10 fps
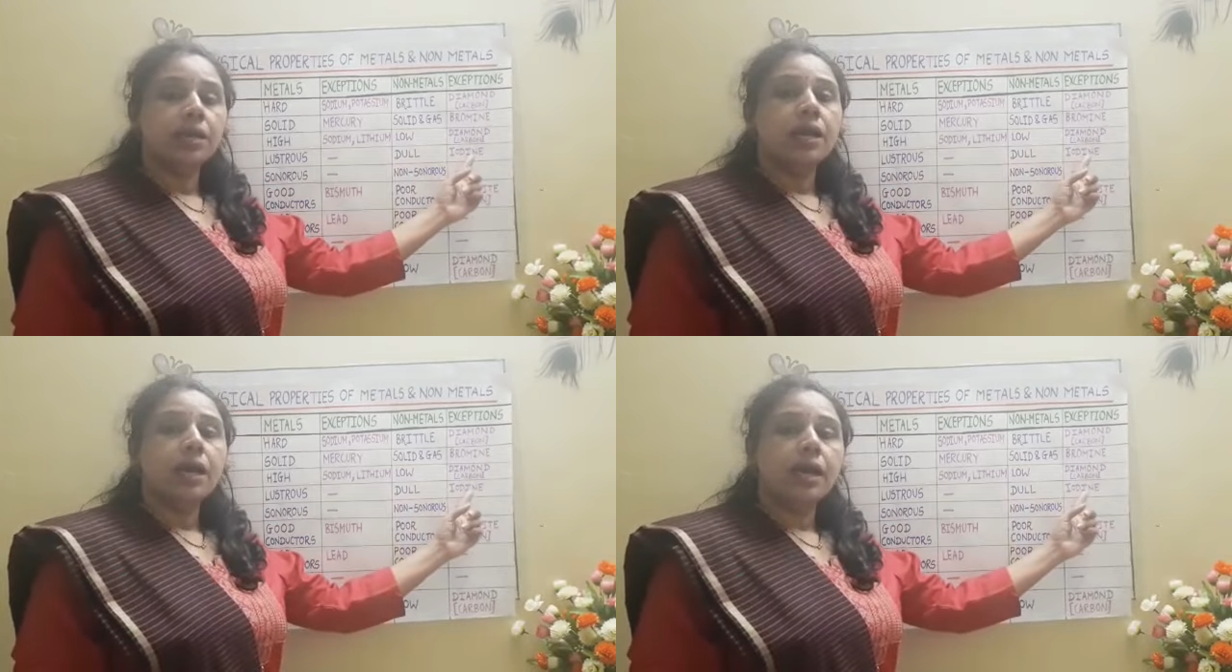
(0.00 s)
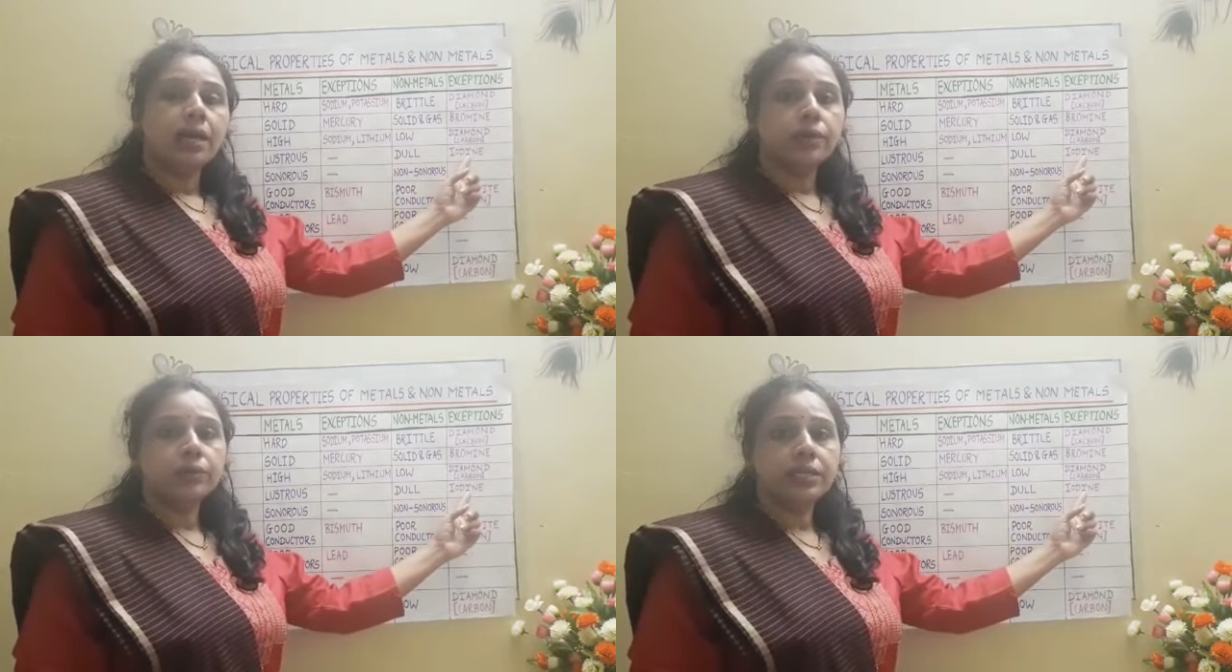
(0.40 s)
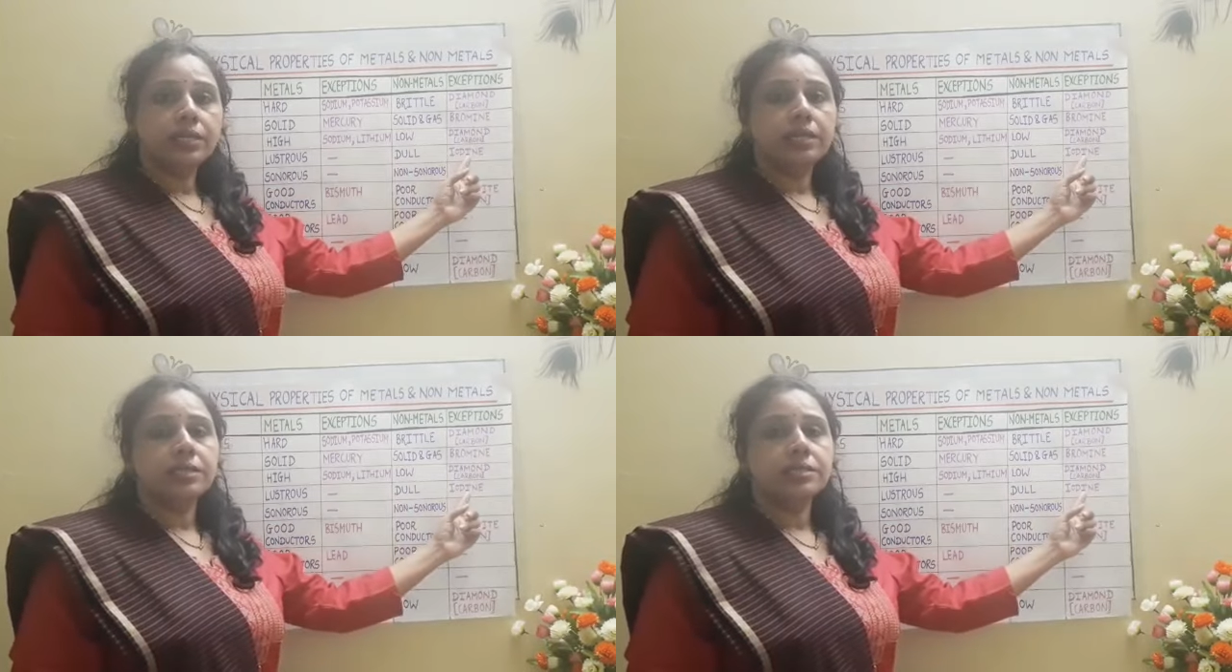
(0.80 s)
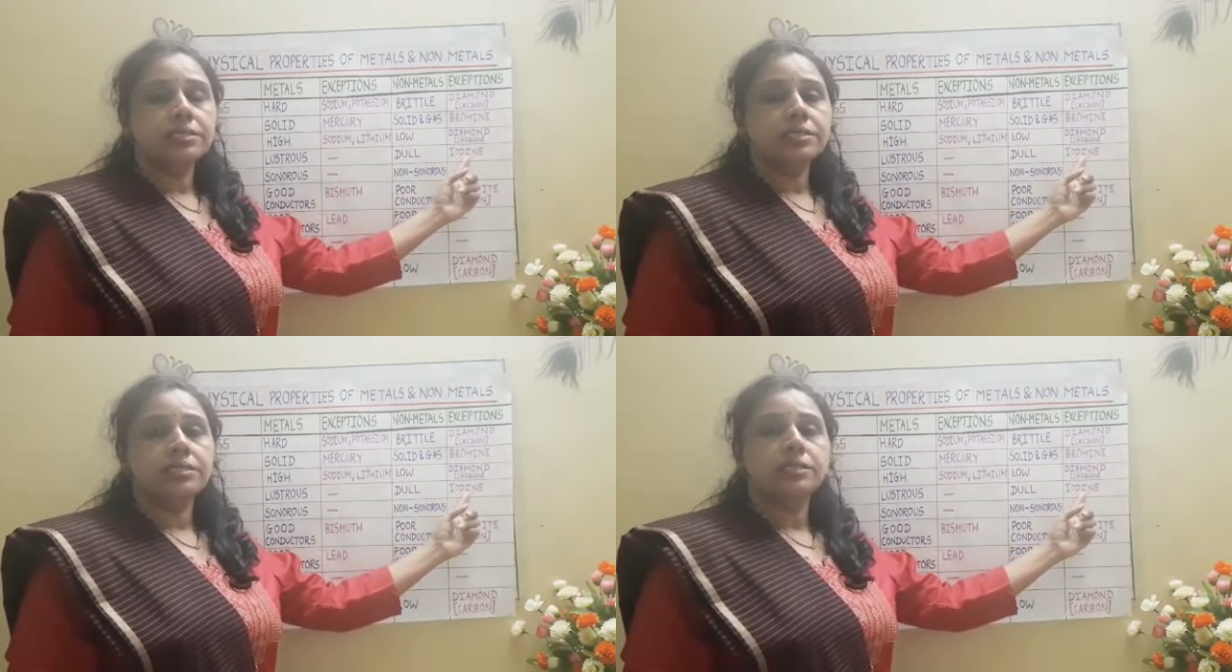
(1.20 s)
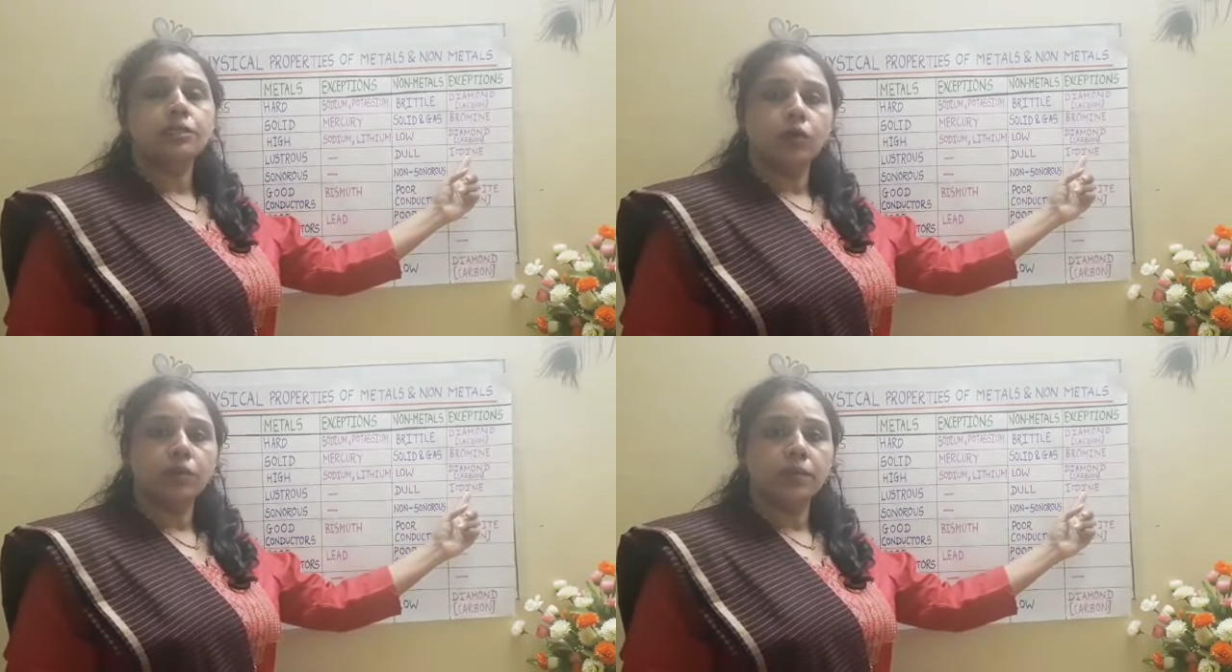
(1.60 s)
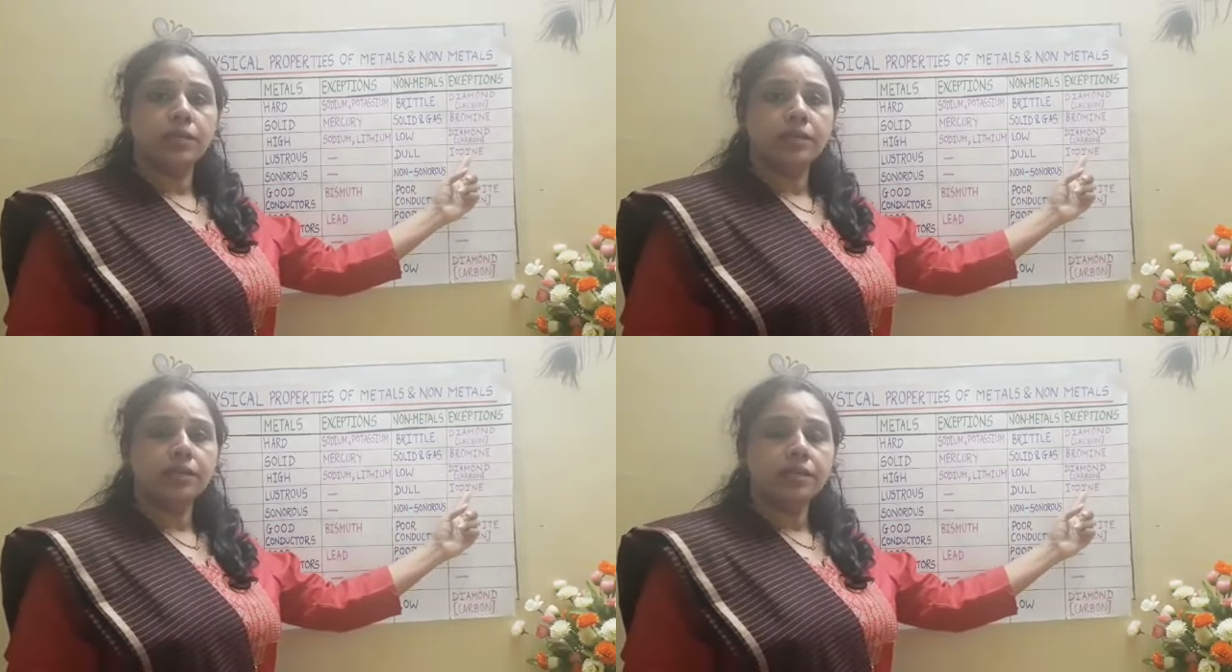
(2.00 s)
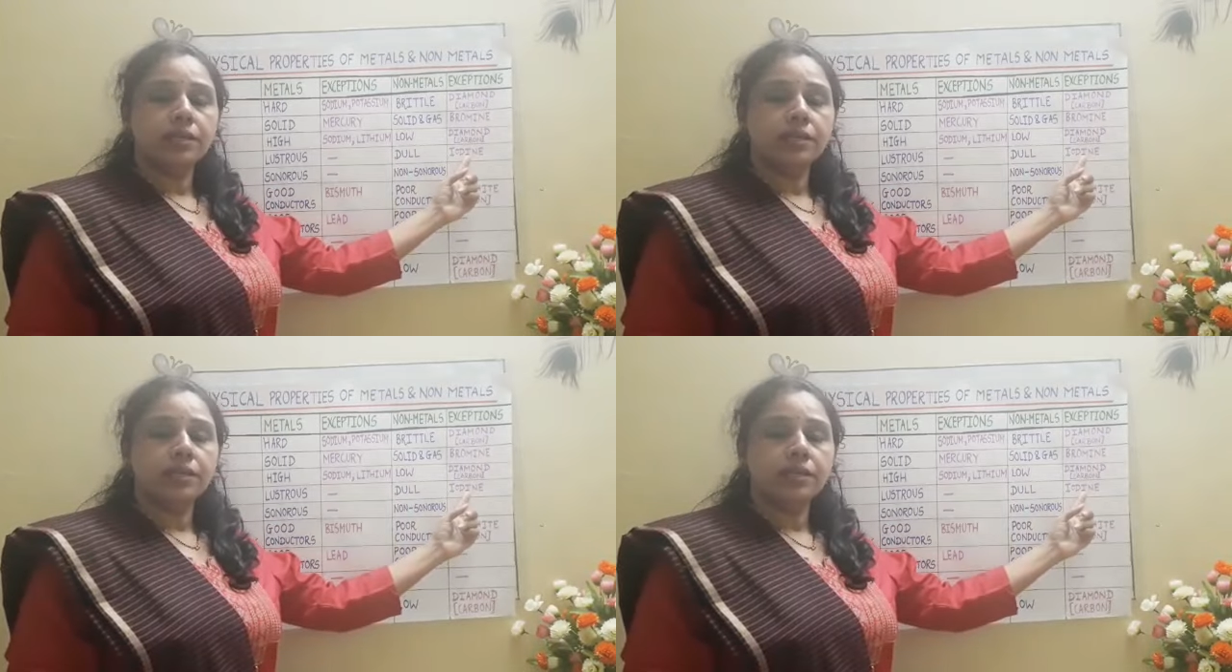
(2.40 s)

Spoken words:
Iodine is a non-metal